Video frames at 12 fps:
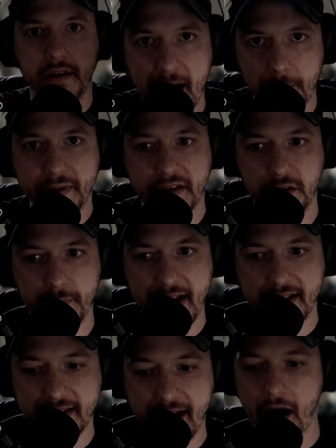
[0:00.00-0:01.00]
helping
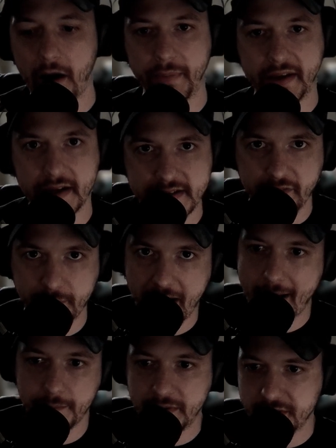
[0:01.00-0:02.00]
humanity out because every
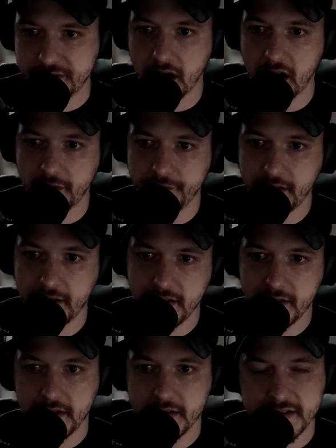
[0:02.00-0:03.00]
problem you solve,
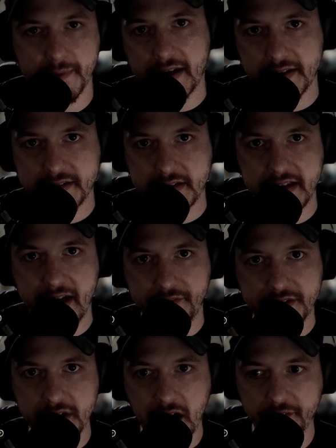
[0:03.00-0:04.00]
somebody else doesn't have
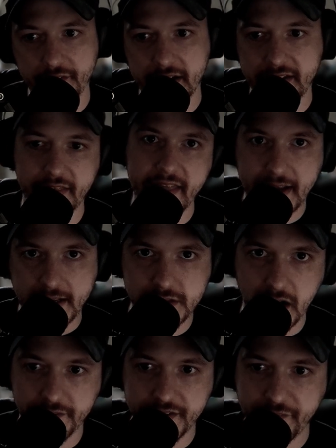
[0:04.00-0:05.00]
to solve it. And then they can
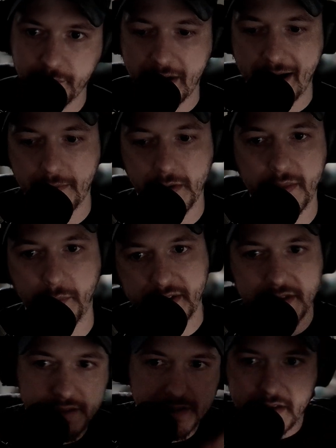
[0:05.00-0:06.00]
solve a different problem. And then we
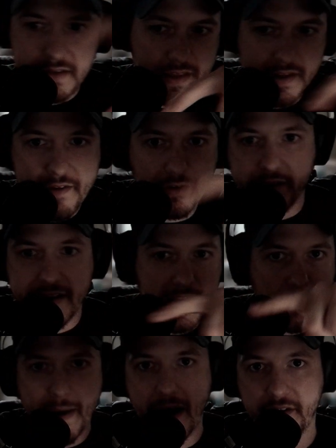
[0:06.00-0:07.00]
can just the never ending
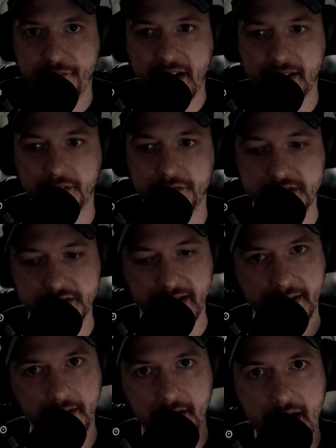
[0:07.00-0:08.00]
compound effect of just
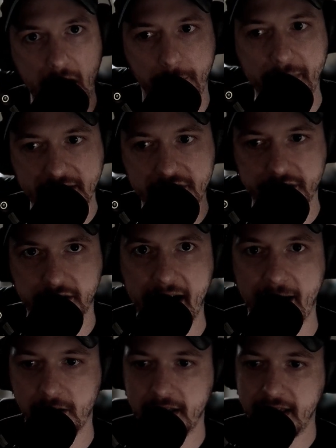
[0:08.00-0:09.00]
like helping each other
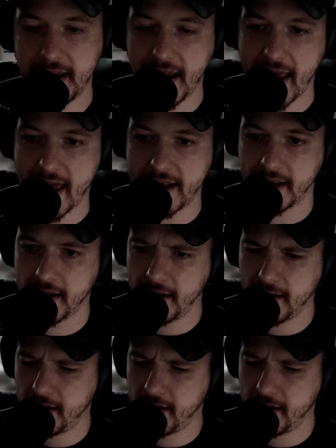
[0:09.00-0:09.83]
out. And